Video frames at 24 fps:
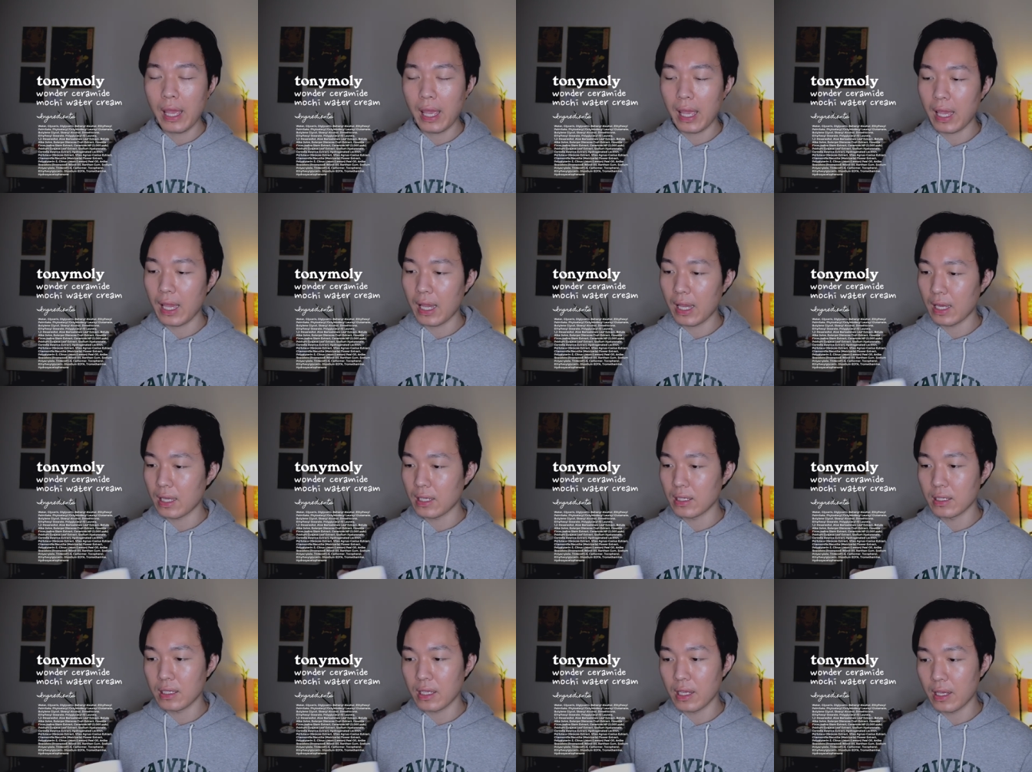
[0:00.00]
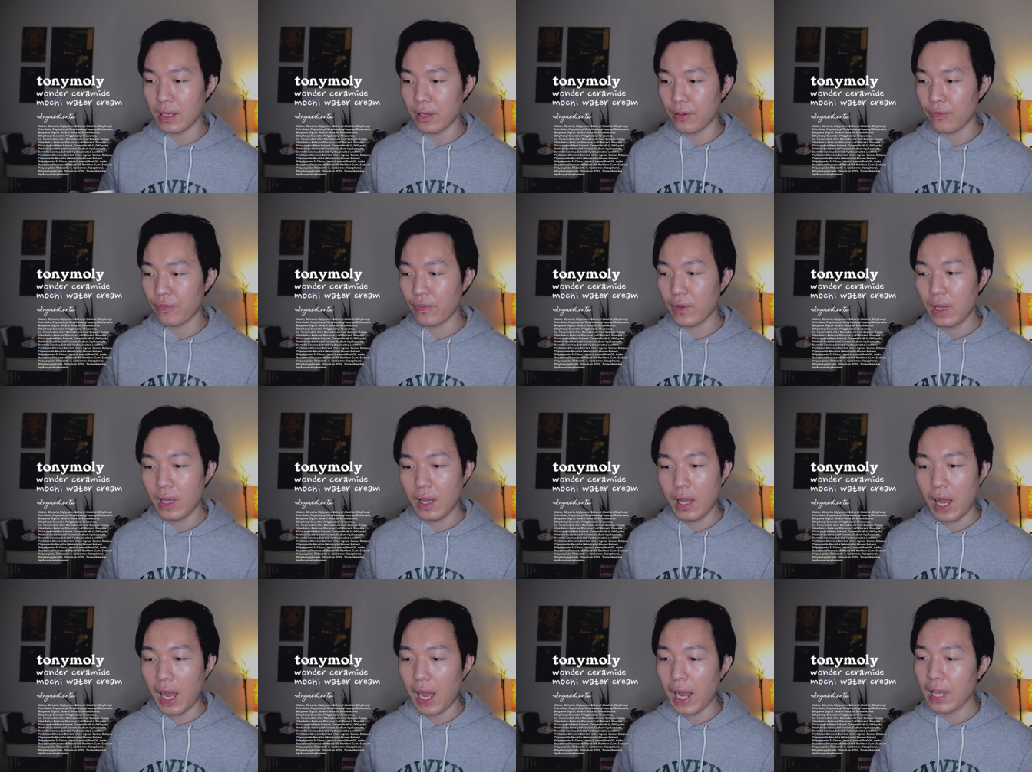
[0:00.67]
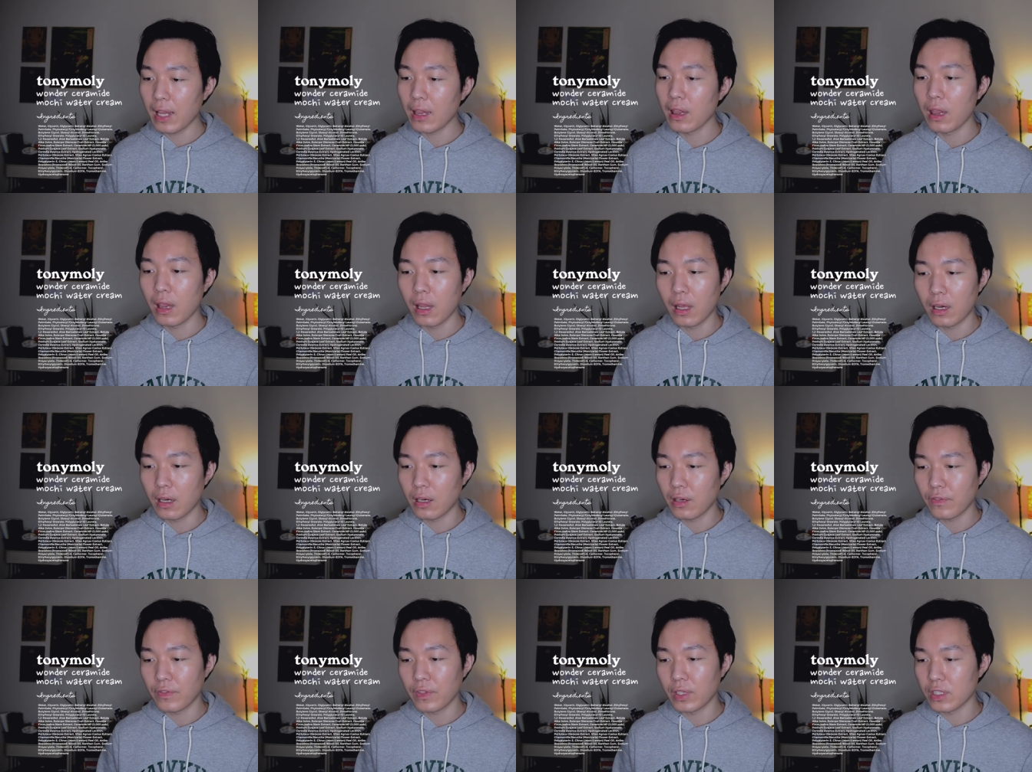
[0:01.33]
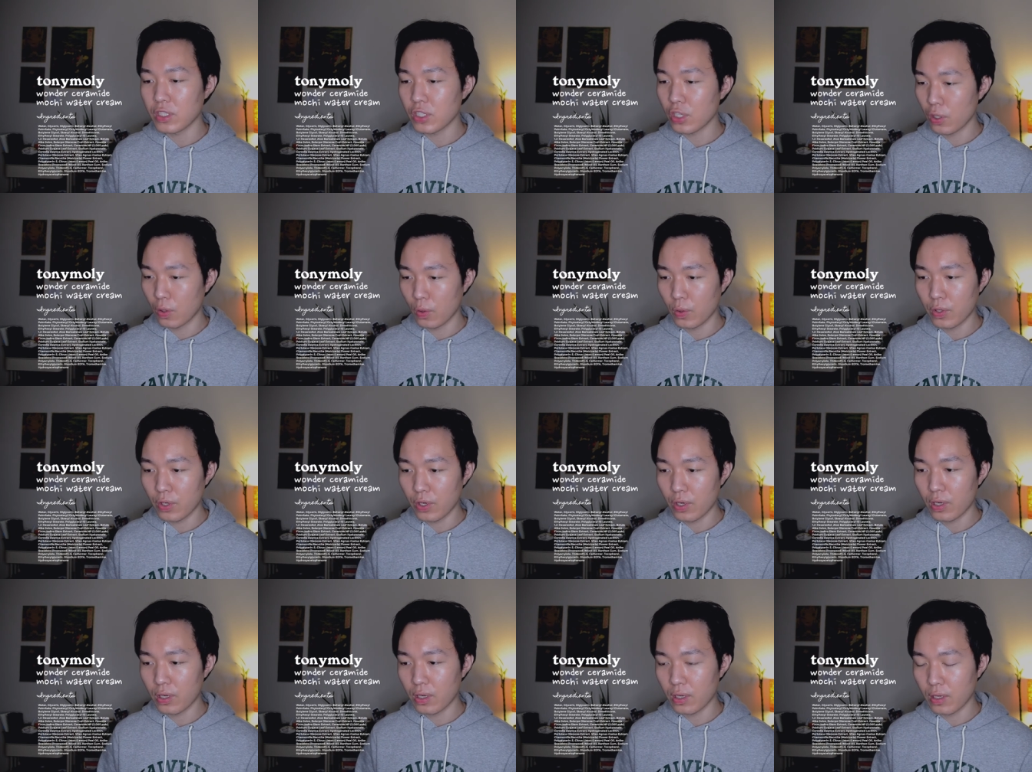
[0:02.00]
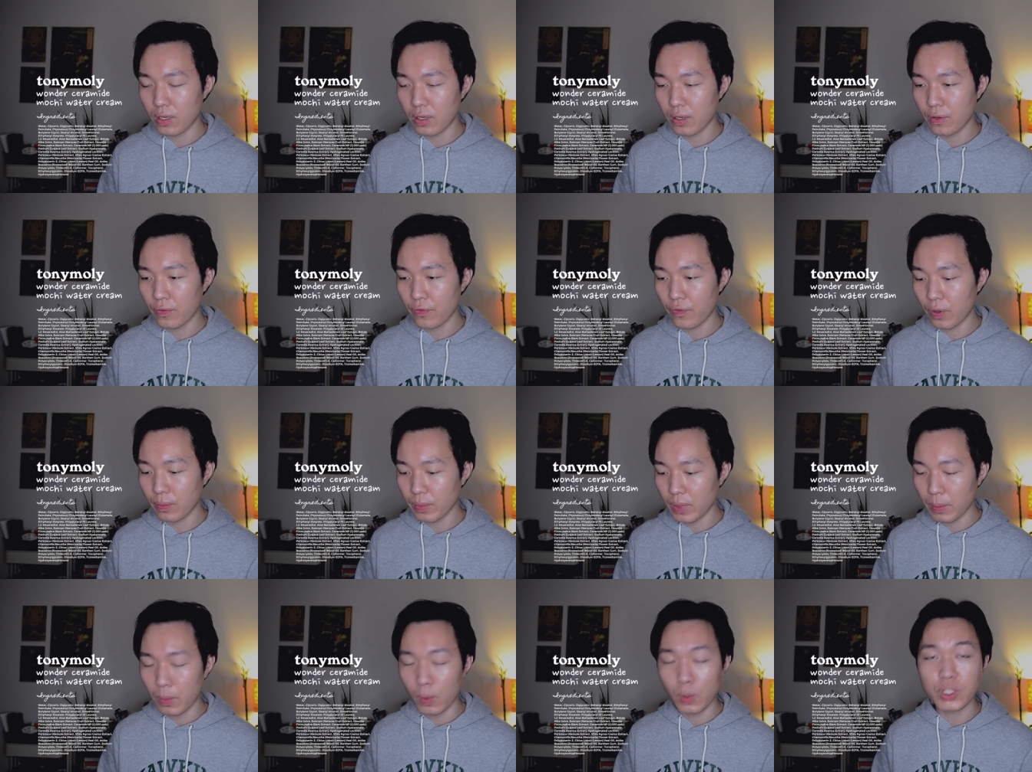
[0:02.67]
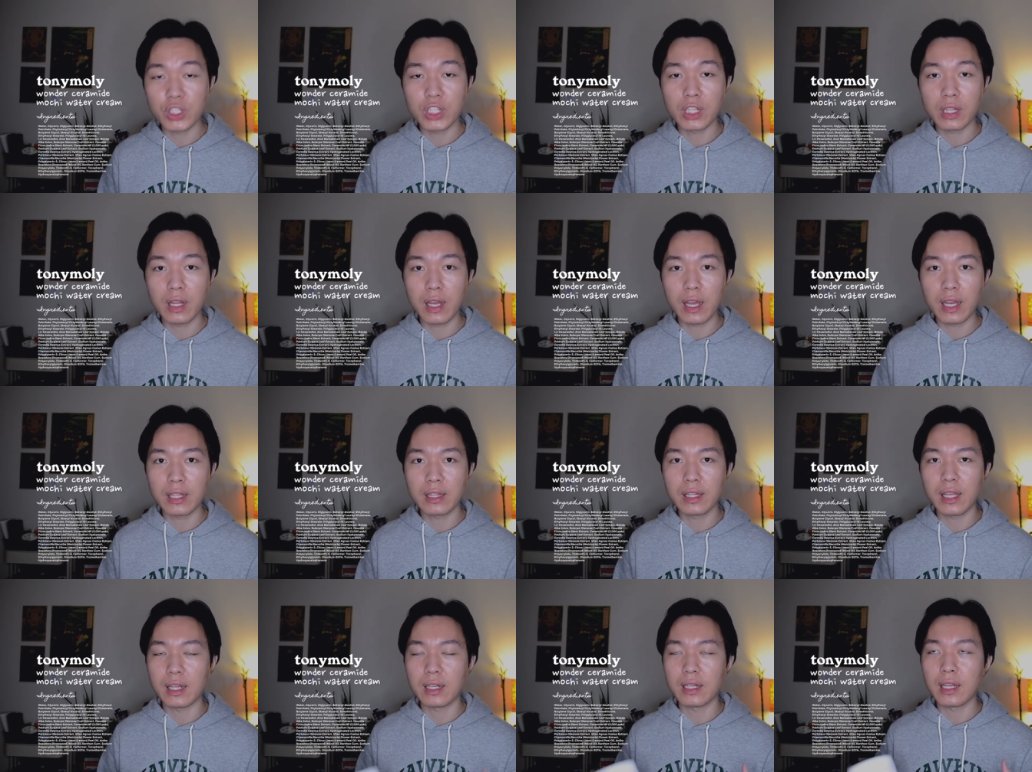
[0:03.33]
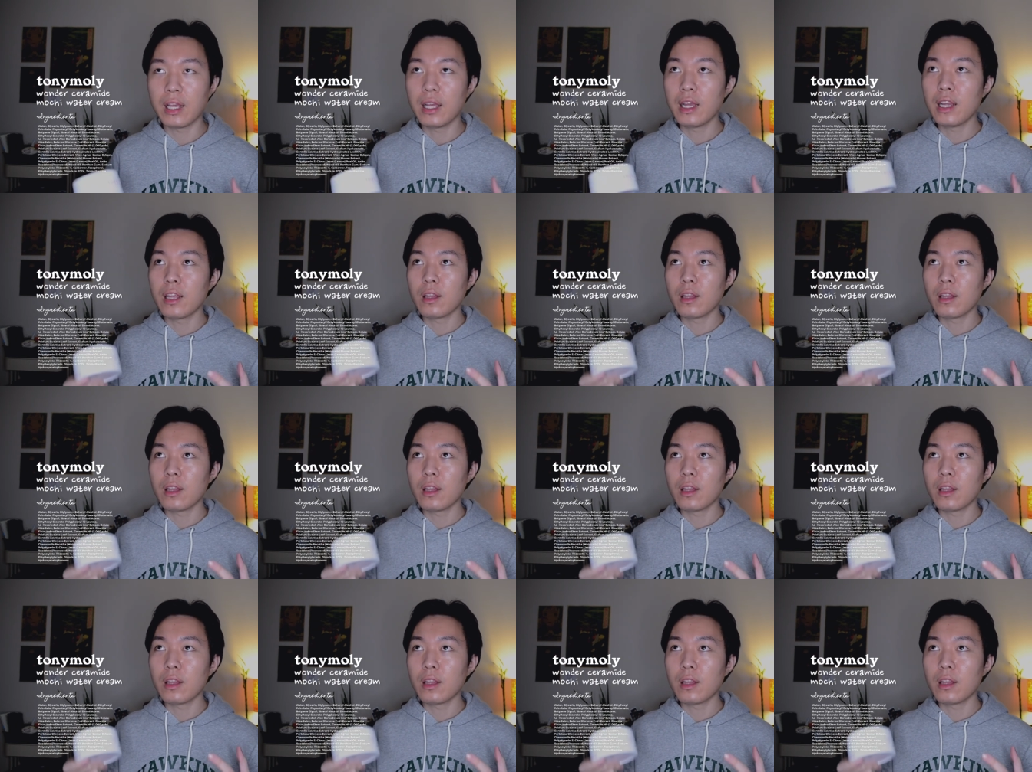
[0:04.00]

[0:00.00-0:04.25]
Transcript: and if I love the toner from the Mochi line, then